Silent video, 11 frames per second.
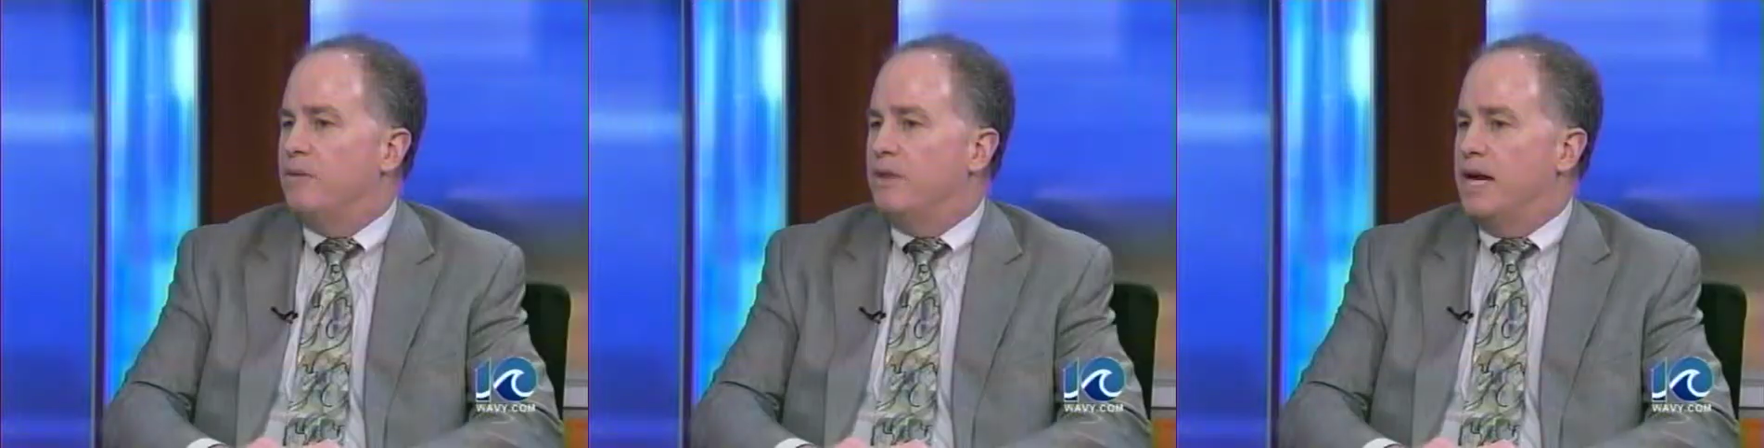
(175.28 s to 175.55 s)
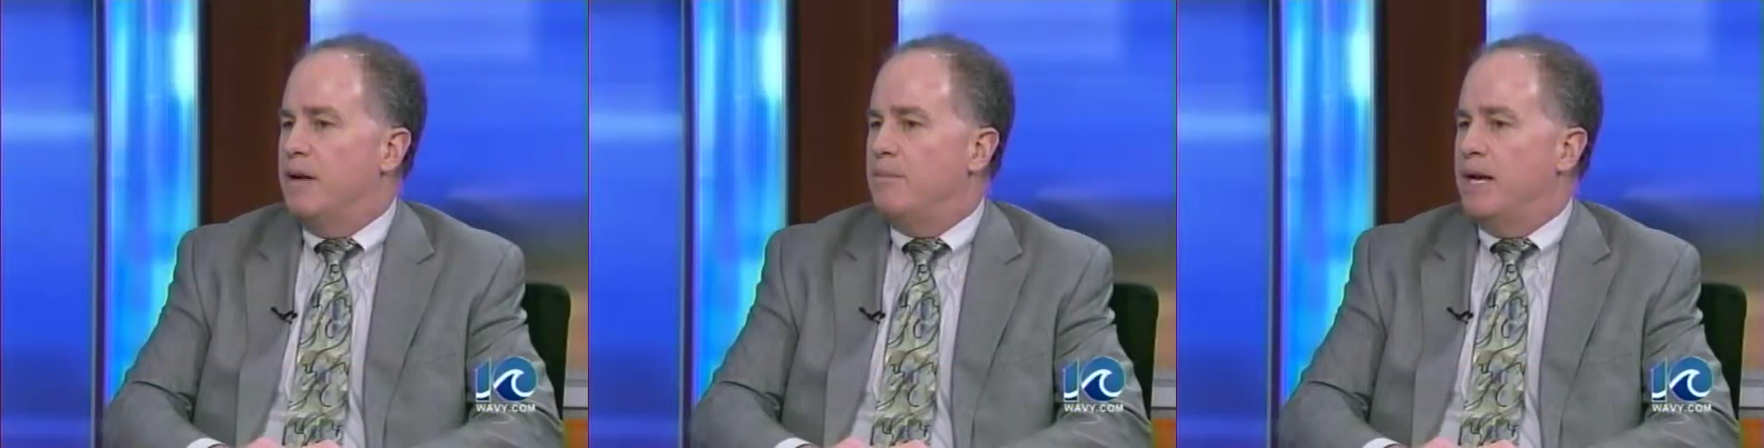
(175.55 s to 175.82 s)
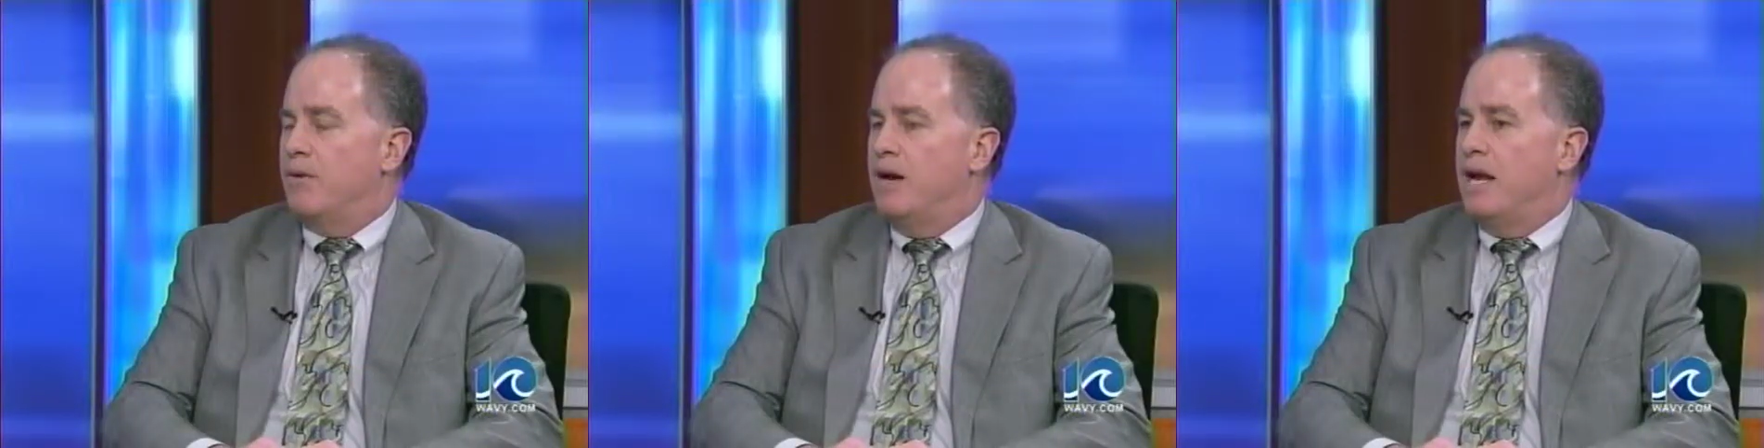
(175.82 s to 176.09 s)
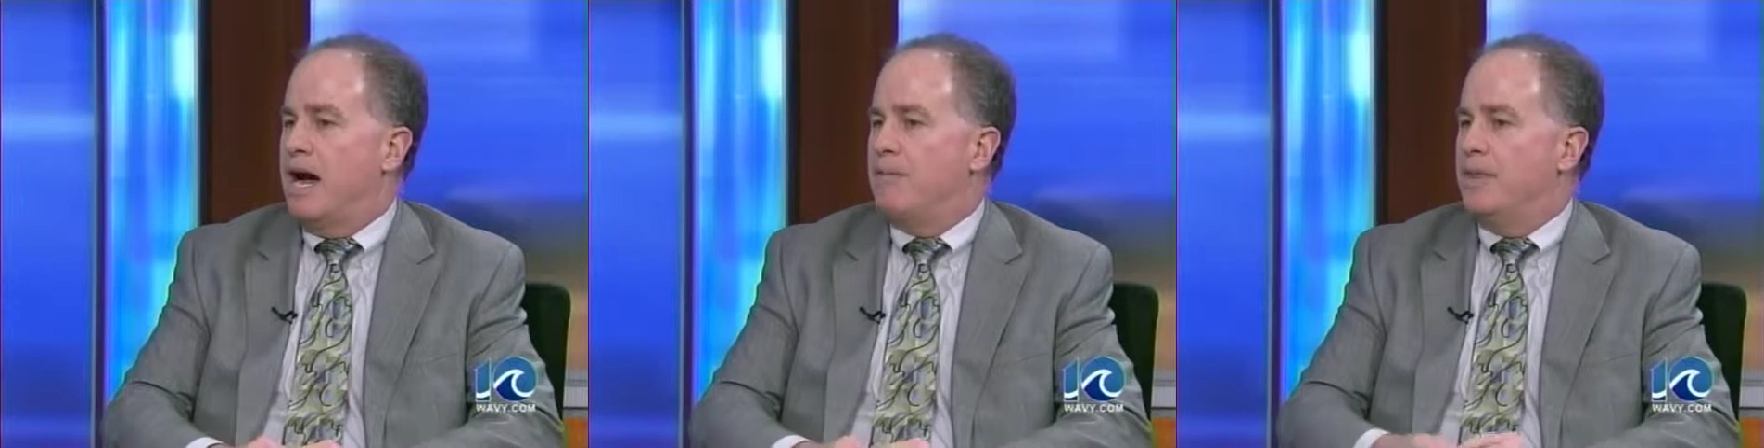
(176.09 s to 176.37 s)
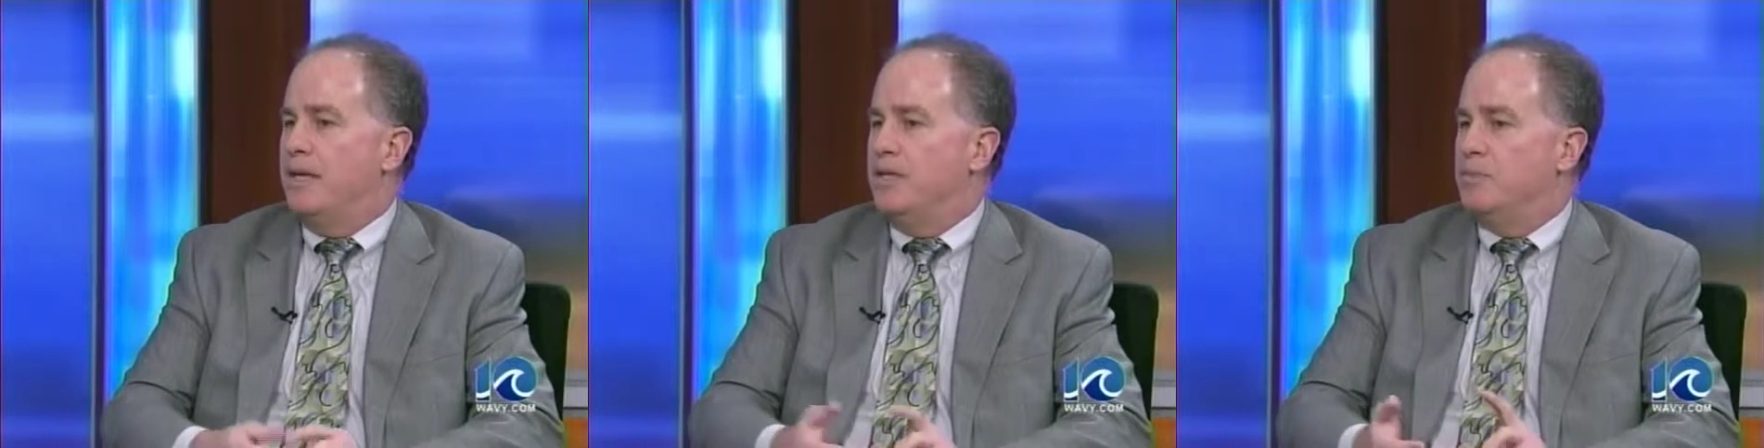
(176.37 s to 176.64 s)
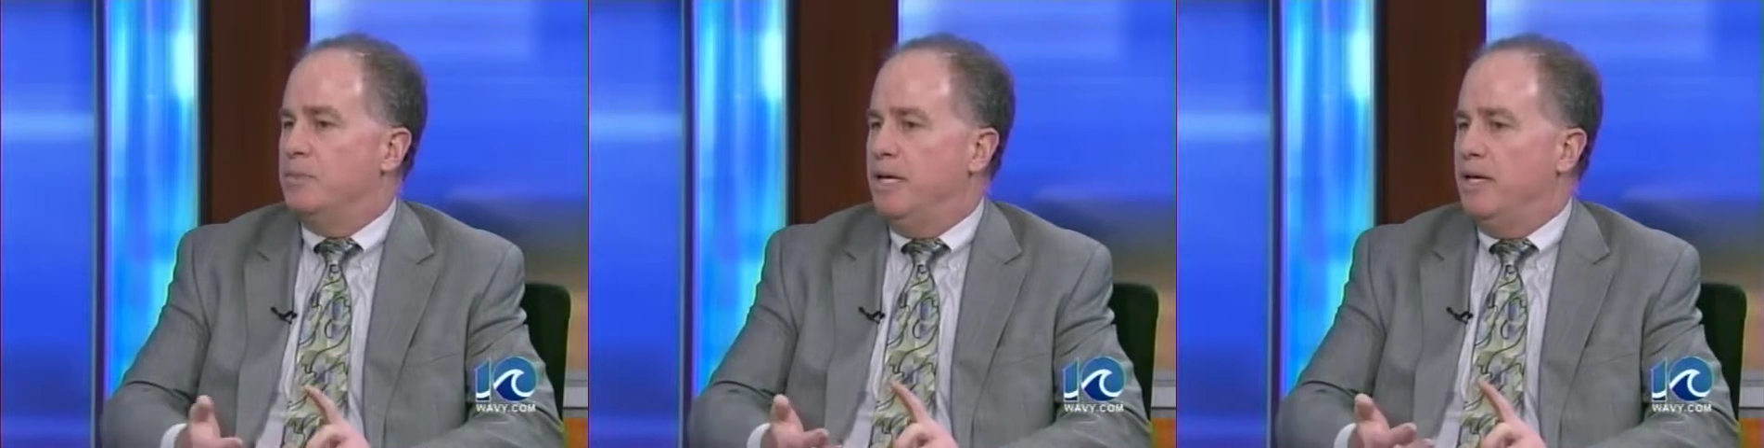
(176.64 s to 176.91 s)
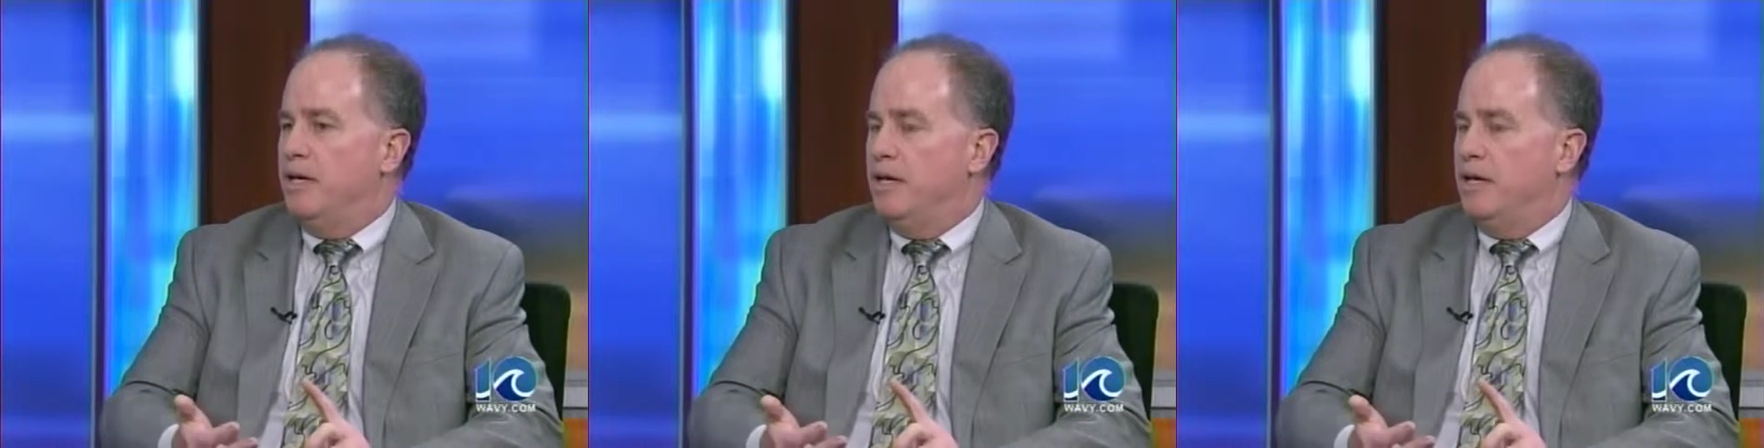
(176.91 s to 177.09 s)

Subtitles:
with diabetic retinopathy